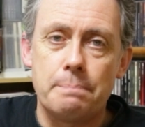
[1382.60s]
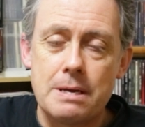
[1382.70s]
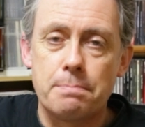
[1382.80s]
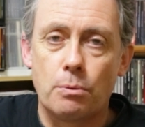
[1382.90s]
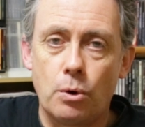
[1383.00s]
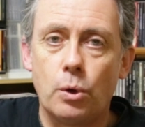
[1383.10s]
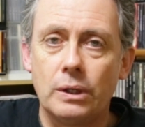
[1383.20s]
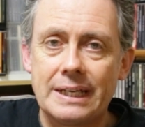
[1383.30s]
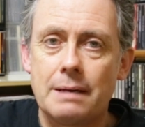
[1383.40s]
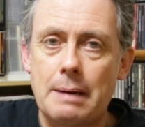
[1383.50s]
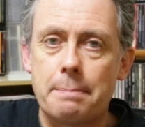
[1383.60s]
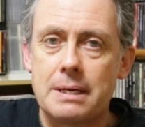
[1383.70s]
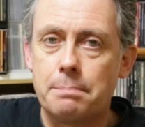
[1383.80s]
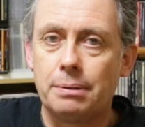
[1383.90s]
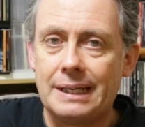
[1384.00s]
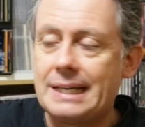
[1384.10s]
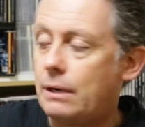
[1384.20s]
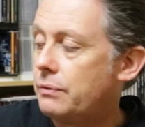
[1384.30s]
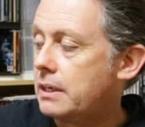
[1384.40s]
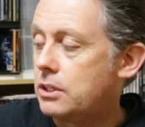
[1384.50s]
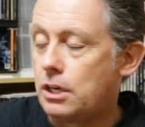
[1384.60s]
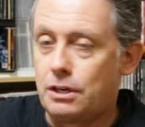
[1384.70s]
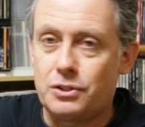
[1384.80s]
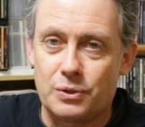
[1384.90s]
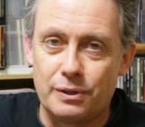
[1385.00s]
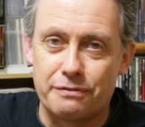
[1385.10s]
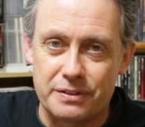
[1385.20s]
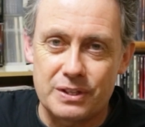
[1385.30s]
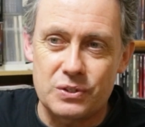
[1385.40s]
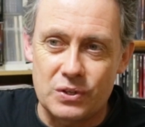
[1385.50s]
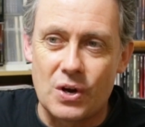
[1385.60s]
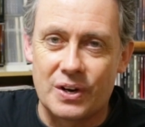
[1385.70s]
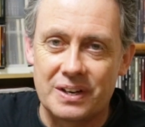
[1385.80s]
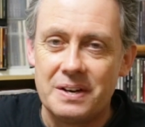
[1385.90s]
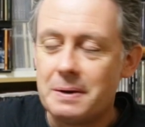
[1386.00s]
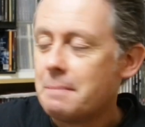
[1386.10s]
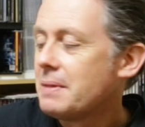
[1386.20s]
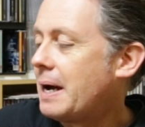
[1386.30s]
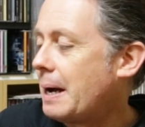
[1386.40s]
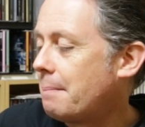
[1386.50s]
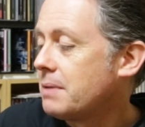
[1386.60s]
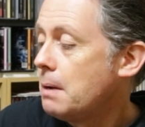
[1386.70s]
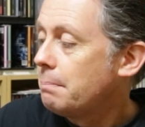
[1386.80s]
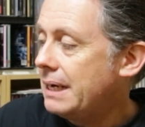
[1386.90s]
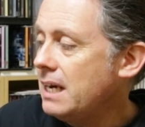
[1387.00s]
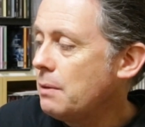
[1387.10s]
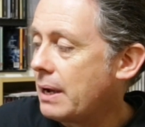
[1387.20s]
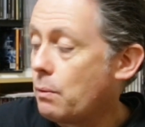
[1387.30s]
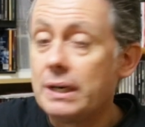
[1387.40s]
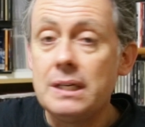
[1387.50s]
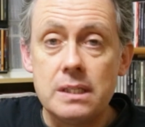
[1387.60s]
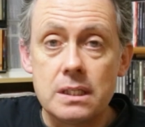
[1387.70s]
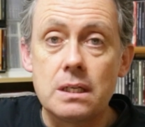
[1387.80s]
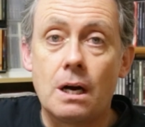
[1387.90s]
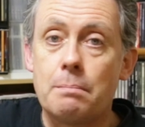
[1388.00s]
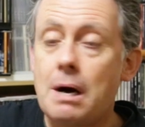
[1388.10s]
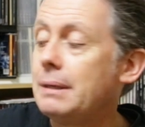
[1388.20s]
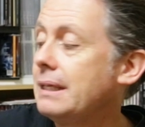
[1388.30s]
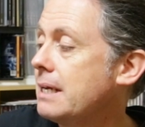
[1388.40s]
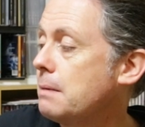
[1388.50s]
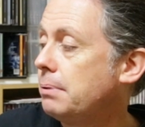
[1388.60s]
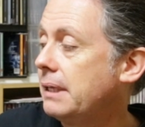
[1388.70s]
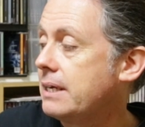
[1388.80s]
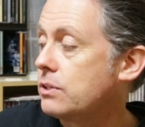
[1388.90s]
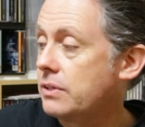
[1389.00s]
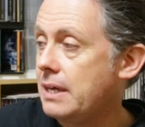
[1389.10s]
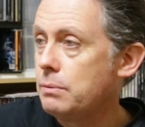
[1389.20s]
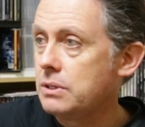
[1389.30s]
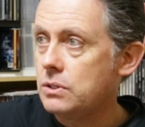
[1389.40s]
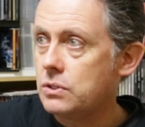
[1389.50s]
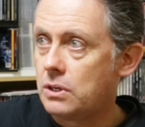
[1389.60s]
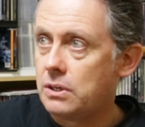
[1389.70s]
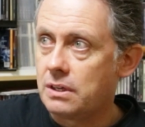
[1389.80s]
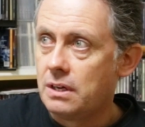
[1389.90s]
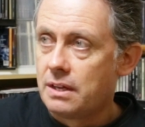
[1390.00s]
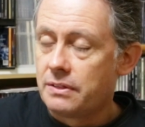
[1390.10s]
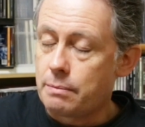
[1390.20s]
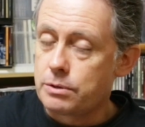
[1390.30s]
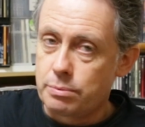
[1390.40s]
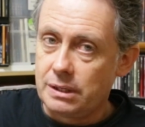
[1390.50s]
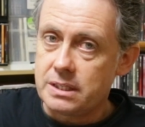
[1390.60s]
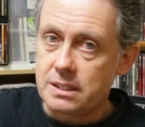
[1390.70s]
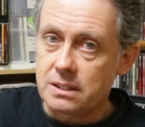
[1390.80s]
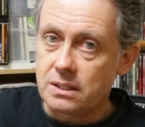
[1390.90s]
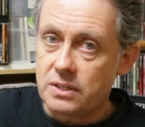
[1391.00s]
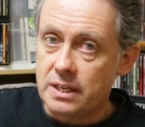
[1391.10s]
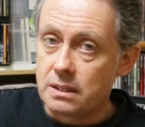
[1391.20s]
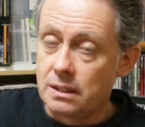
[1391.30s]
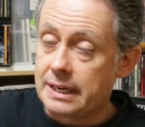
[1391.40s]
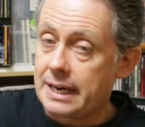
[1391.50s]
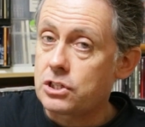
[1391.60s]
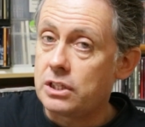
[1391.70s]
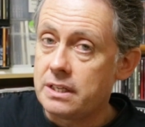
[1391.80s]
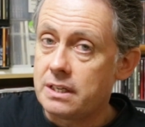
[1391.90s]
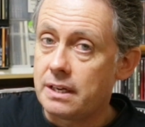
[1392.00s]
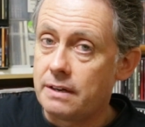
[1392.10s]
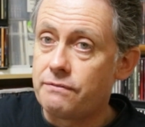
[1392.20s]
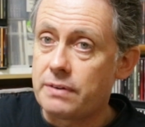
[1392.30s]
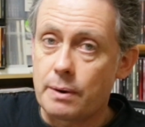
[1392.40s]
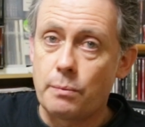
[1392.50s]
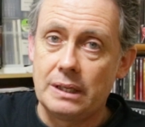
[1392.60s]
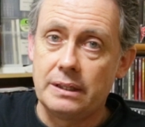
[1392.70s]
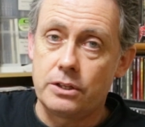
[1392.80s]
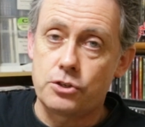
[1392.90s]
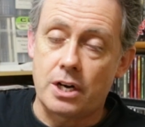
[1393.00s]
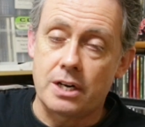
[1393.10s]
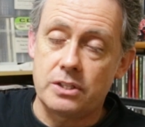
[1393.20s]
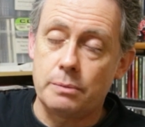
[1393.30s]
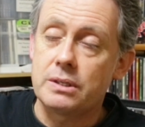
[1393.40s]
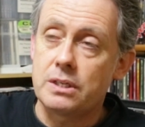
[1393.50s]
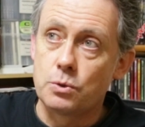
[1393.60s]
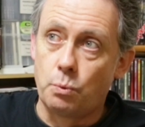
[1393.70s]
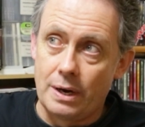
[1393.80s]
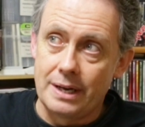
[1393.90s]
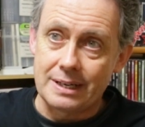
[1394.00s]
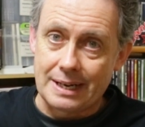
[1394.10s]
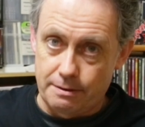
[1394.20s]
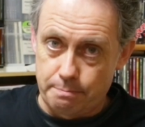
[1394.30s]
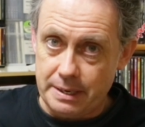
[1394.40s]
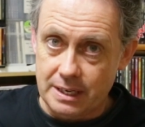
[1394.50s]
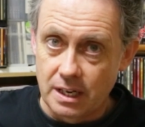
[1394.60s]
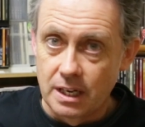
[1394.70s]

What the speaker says: people were holding him up, he played out the guitar solo for this song. But anyway, what is this song, Mama Let Him Play? So that was a song that was released as a single and actually did very well in the charts. It was his one kind of big